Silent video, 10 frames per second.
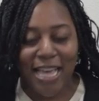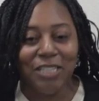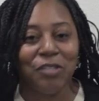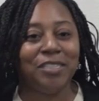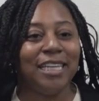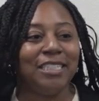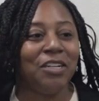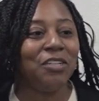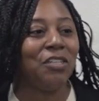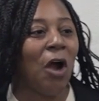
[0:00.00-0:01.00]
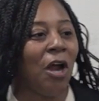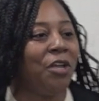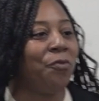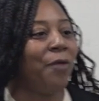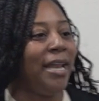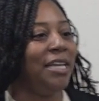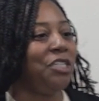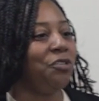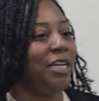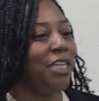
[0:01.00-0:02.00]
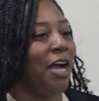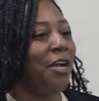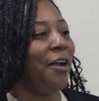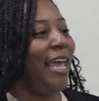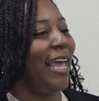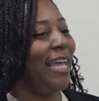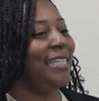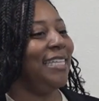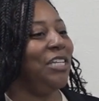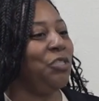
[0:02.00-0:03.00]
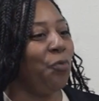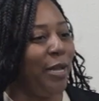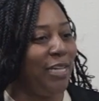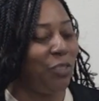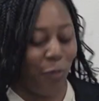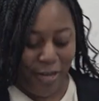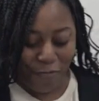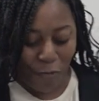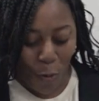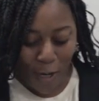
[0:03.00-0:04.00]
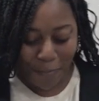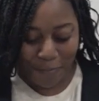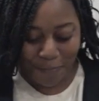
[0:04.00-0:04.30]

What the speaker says: So sisters, are you ready to stretch out your hands in 2024?